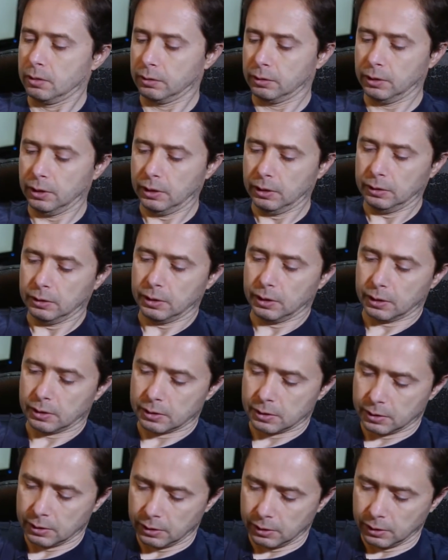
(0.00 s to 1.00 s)
Okay,
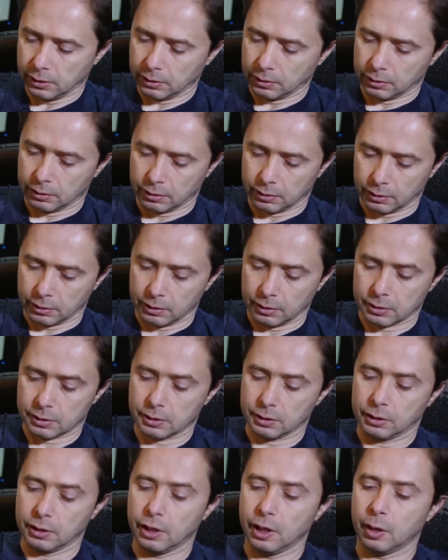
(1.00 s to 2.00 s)
next thing,
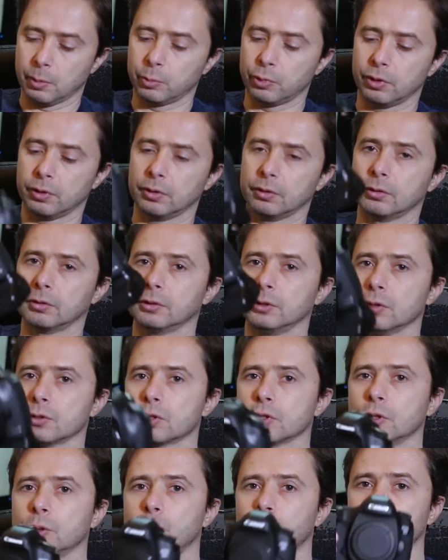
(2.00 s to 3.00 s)
it's a camera.
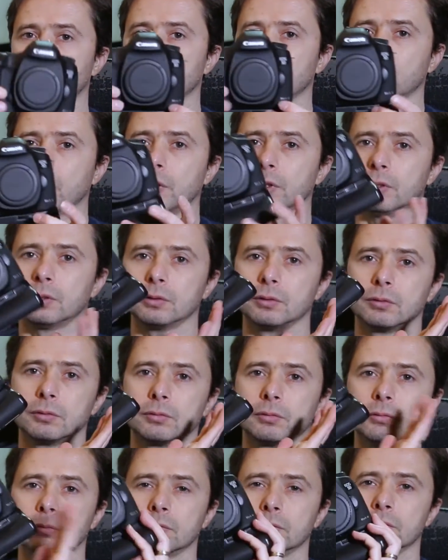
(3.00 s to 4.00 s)
Usually bring my
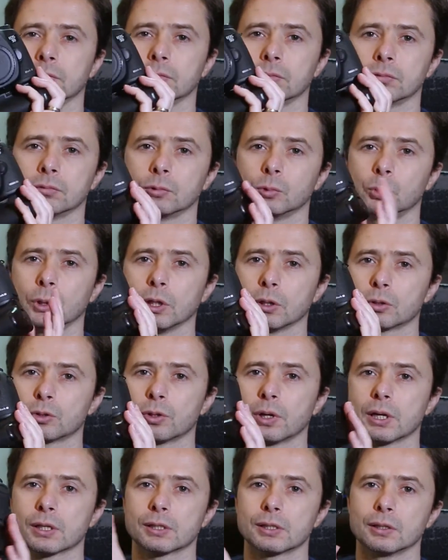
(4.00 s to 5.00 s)

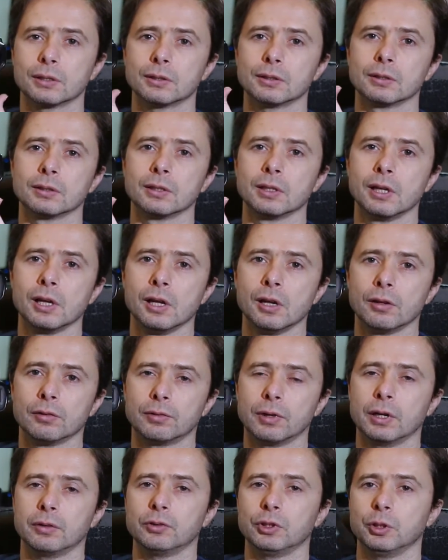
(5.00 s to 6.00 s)
well-trusted
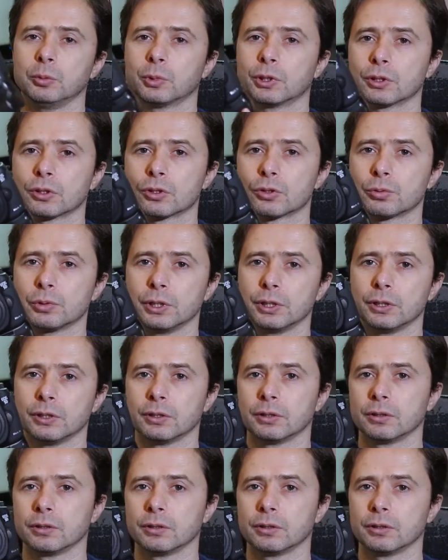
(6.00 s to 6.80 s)
5D Mark III